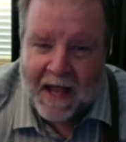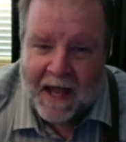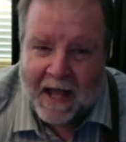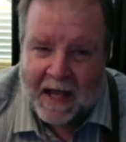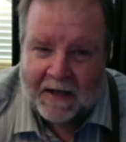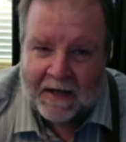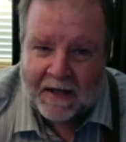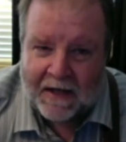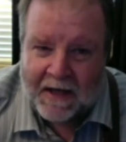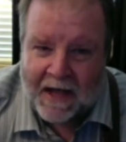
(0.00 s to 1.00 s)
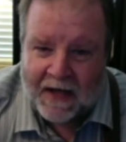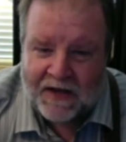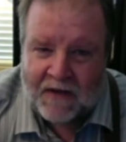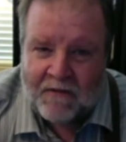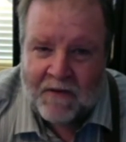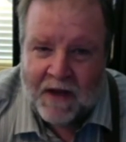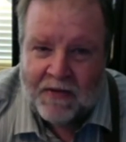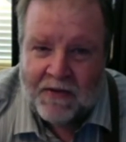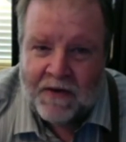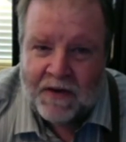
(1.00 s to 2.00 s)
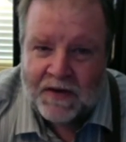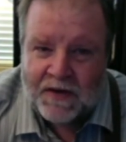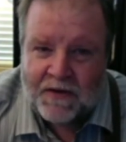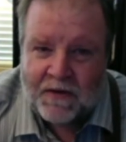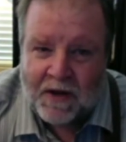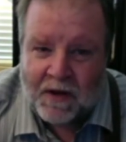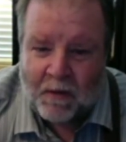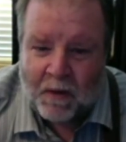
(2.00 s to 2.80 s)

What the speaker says: And as I read through his story,